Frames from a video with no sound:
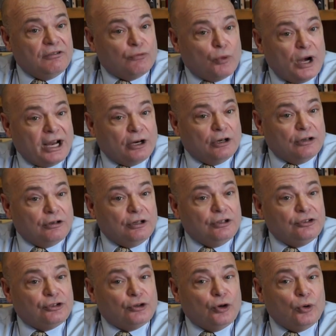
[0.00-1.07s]
of record,
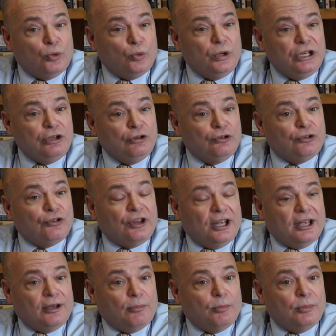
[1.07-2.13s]
so we used
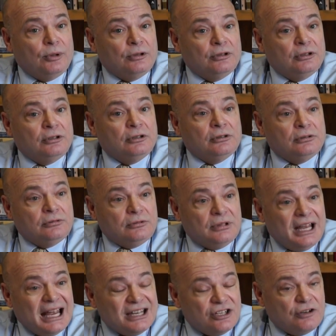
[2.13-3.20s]
them
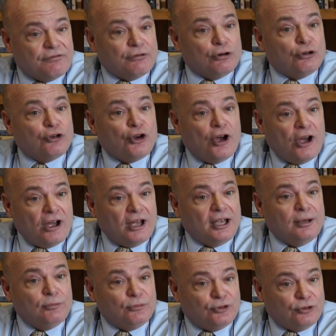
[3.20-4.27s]
at different
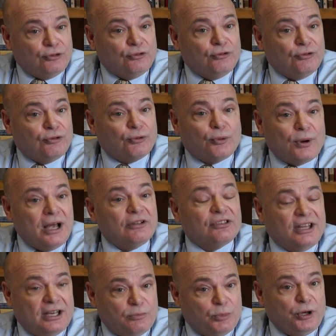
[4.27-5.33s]
times throughout
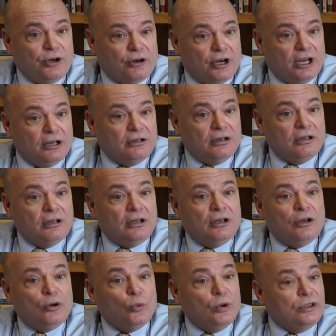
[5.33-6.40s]
that period
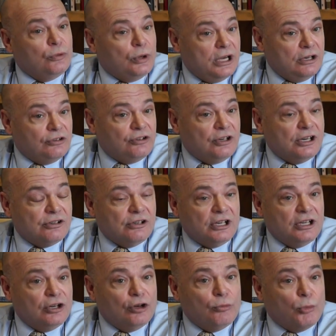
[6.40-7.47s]
when the radio station
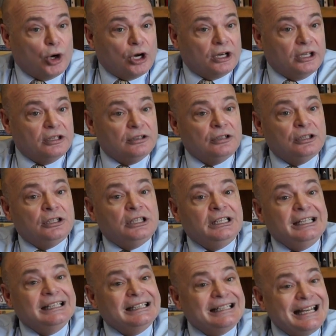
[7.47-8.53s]
needed to market.
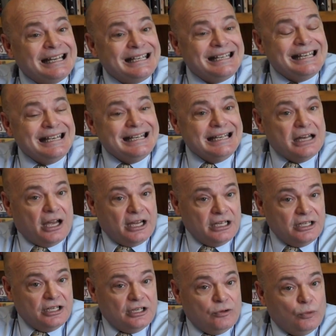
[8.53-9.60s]
In
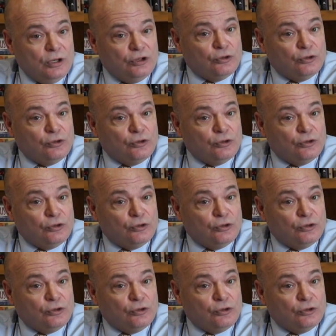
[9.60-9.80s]
1990, we